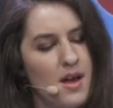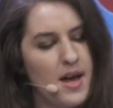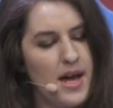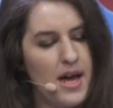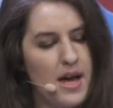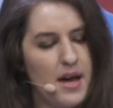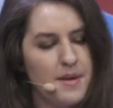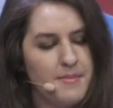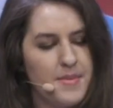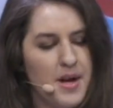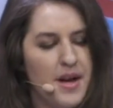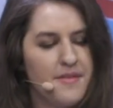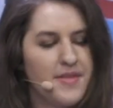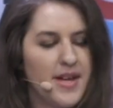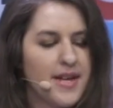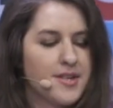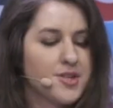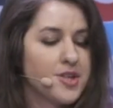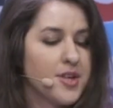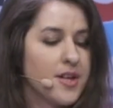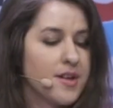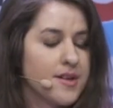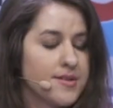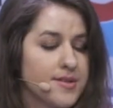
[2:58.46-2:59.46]
I've
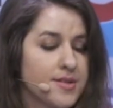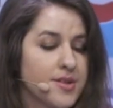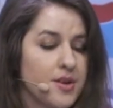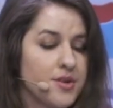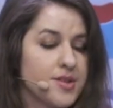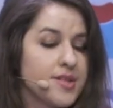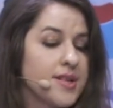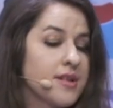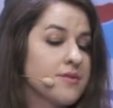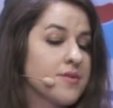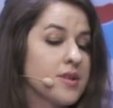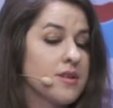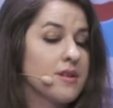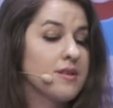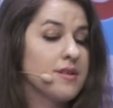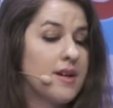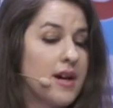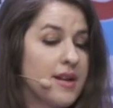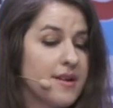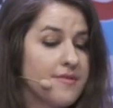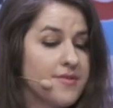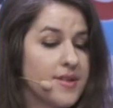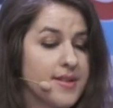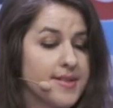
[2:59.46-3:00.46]
actually consulted with a
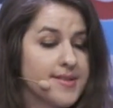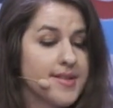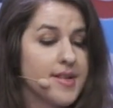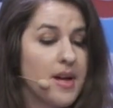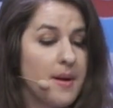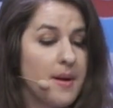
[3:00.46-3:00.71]
lot of these